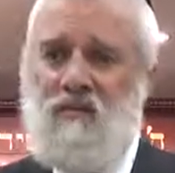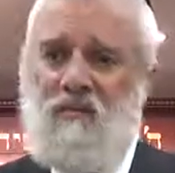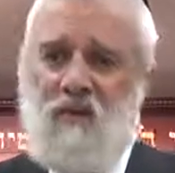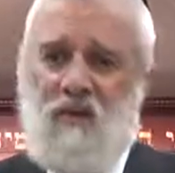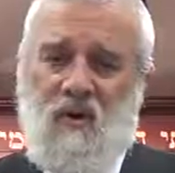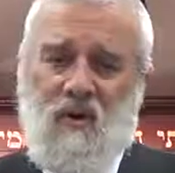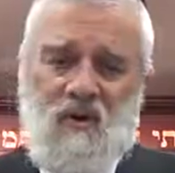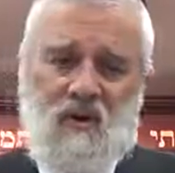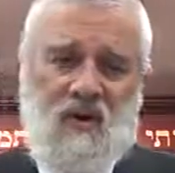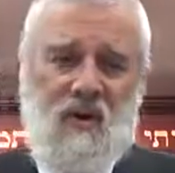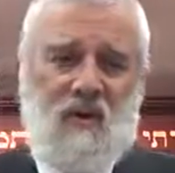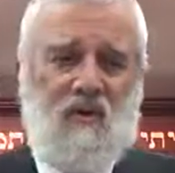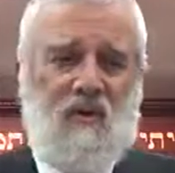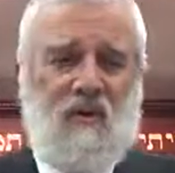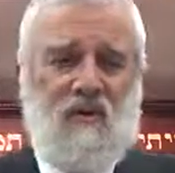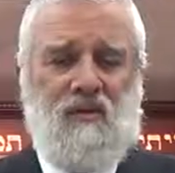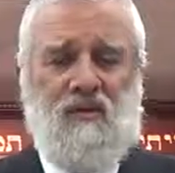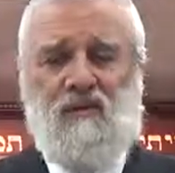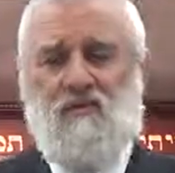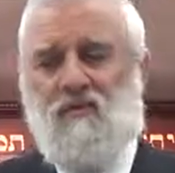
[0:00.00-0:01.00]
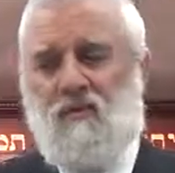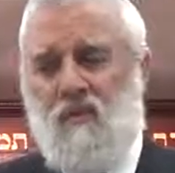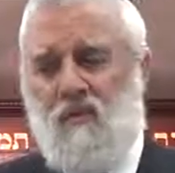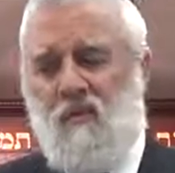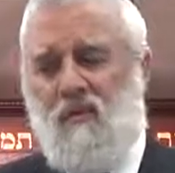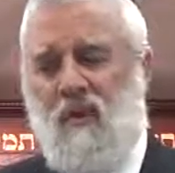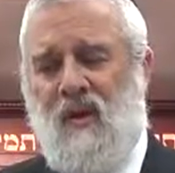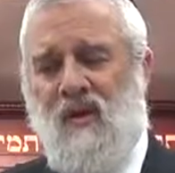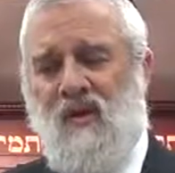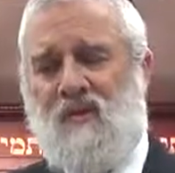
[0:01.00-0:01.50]
For Hungarians and for
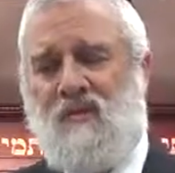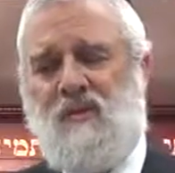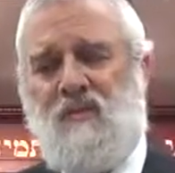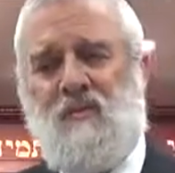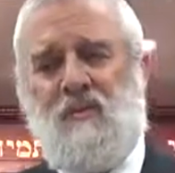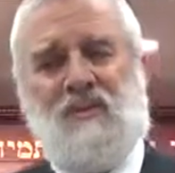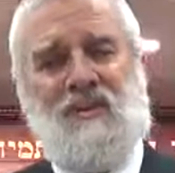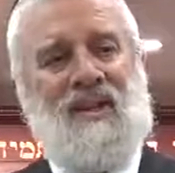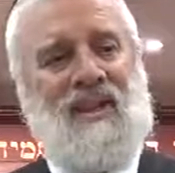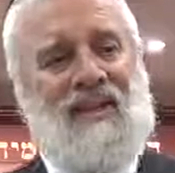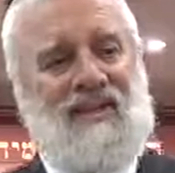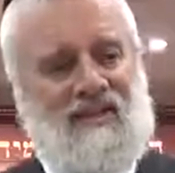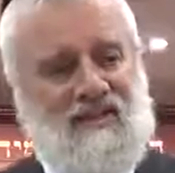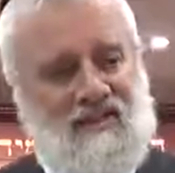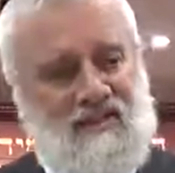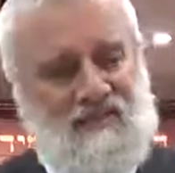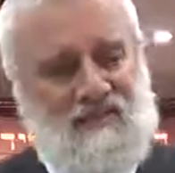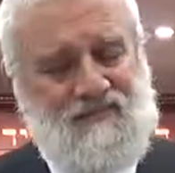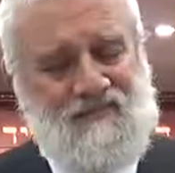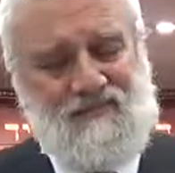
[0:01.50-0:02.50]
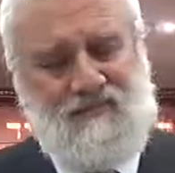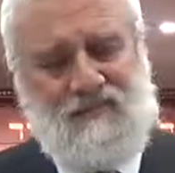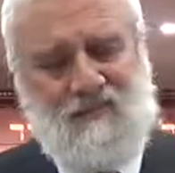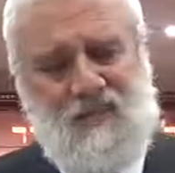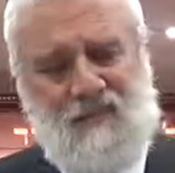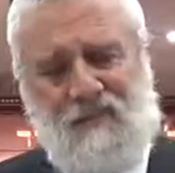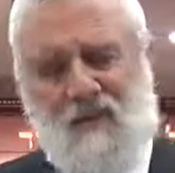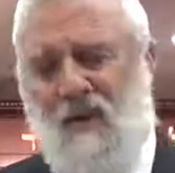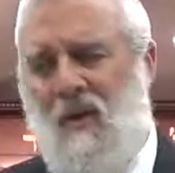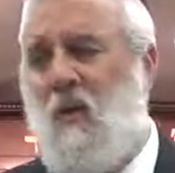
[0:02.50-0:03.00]
Romanians, it was less,
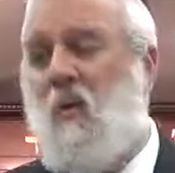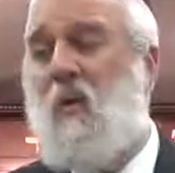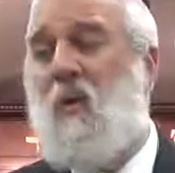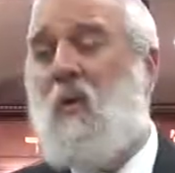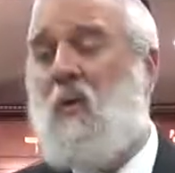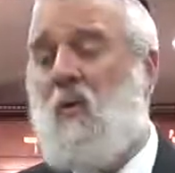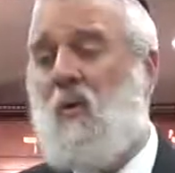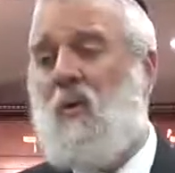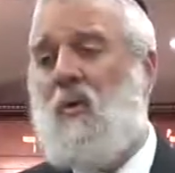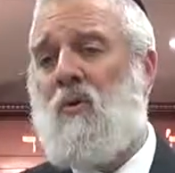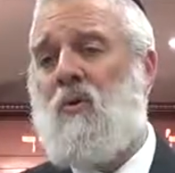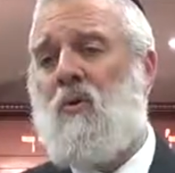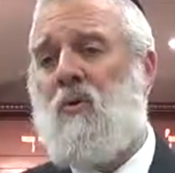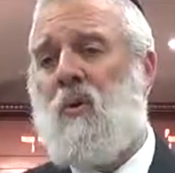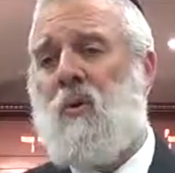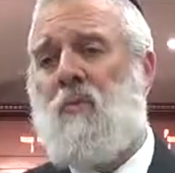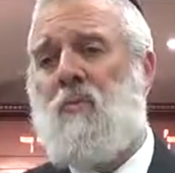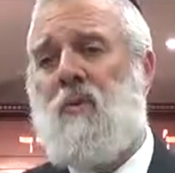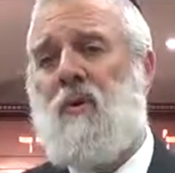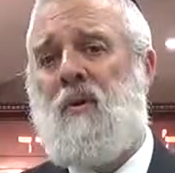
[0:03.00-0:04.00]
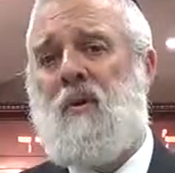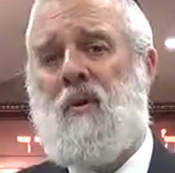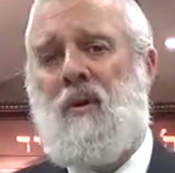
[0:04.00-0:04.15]
depending where you were in Europe.